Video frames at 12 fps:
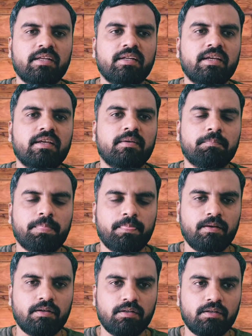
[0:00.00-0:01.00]
But in
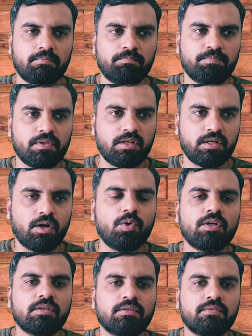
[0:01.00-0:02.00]
a
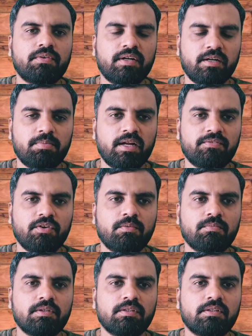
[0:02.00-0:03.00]
crowd funded
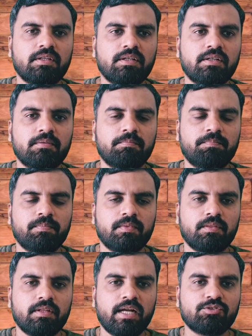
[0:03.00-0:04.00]
platform, the
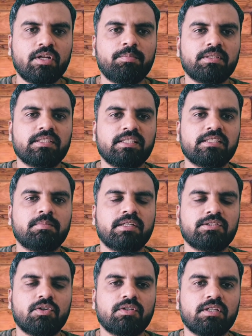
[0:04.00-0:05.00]
actual appreciation
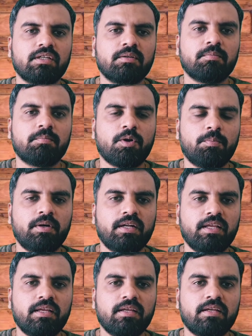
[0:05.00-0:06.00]
is based on the
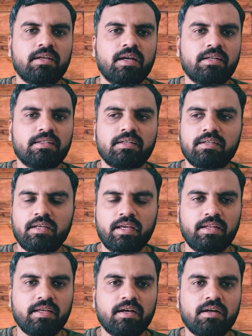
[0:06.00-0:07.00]
property and
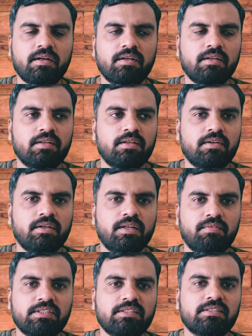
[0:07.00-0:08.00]
the area
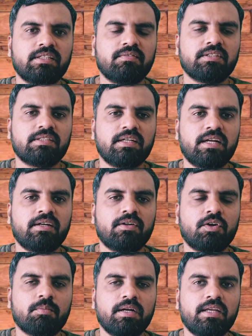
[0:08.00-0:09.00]
in which it is invested,
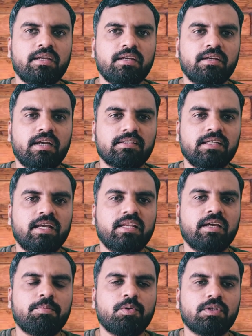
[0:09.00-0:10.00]
and normally as
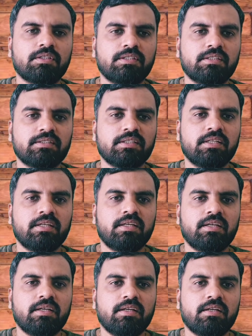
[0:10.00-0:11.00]
the area progresses